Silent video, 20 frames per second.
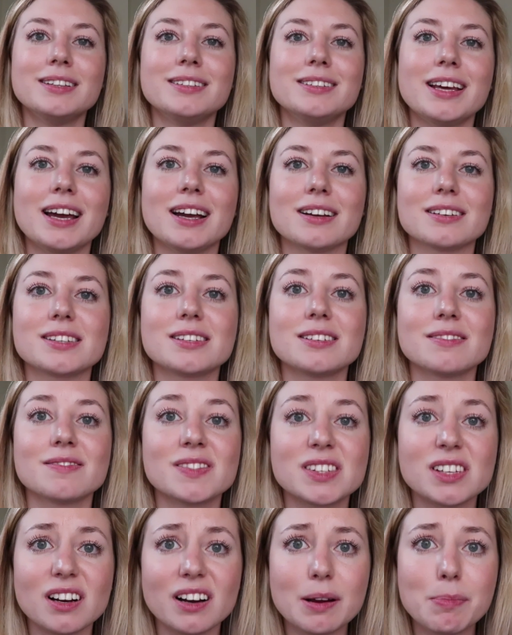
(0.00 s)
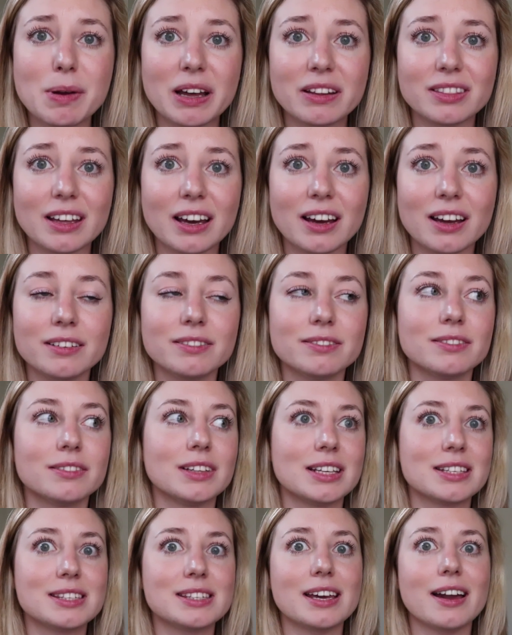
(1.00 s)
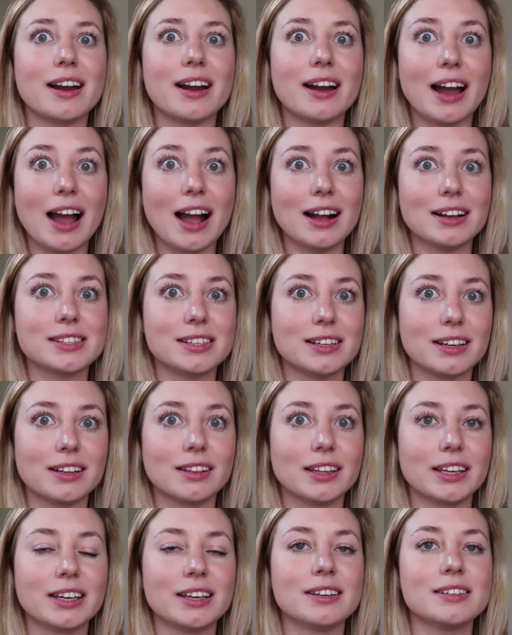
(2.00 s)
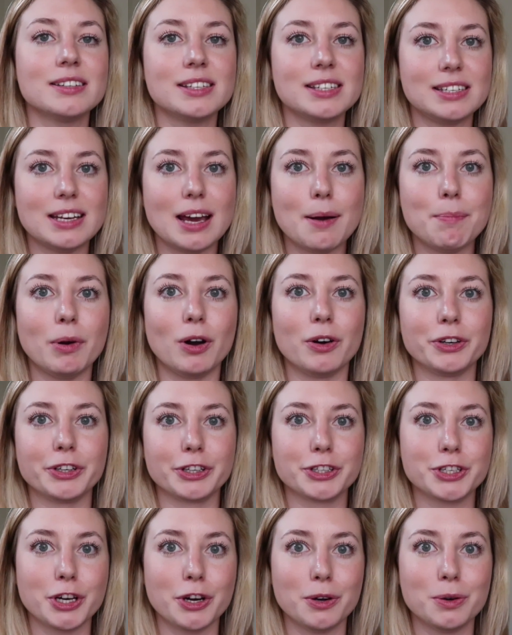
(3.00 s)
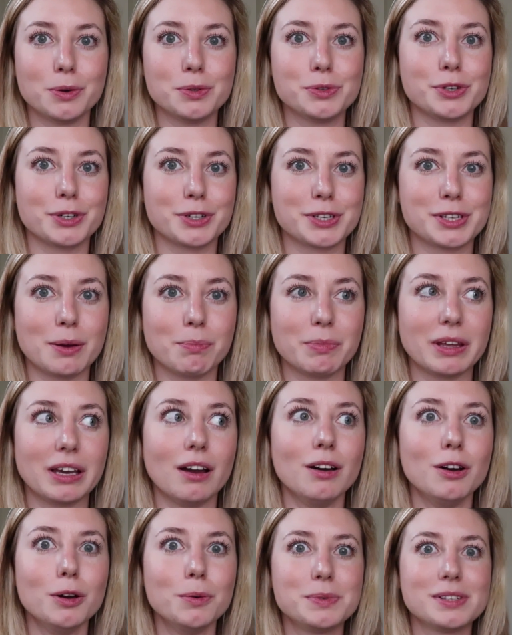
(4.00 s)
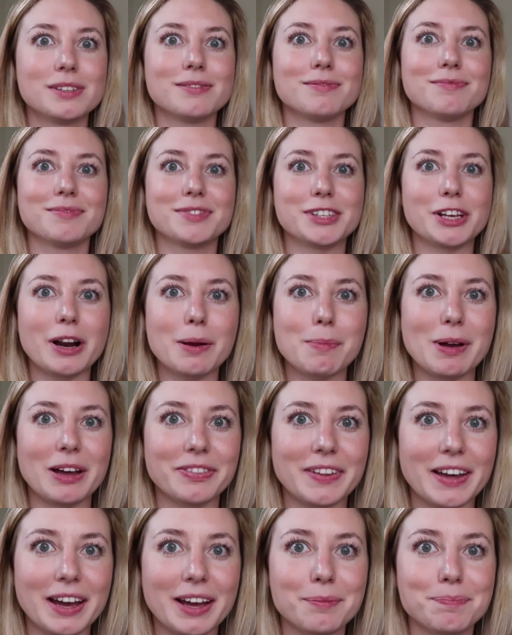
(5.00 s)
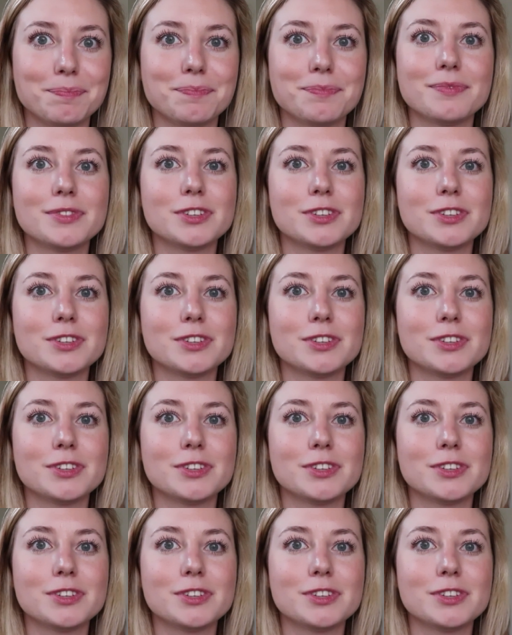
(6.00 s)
Next, sorry about that. Let's say I accidentally step on your toes or something. Oops, sorry about that.